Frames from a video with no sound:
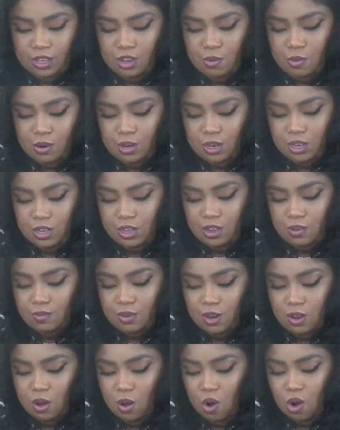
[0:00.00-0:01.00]
you want to cover
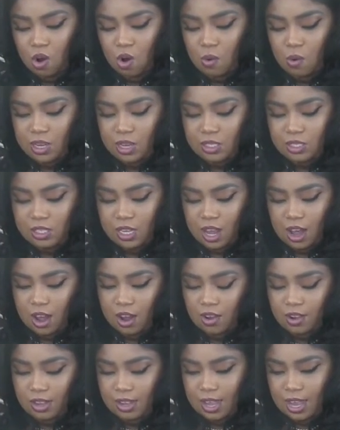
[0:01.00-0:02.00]
the whole
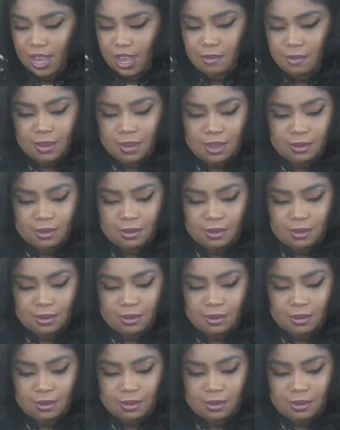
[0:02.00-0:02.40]
entire cake,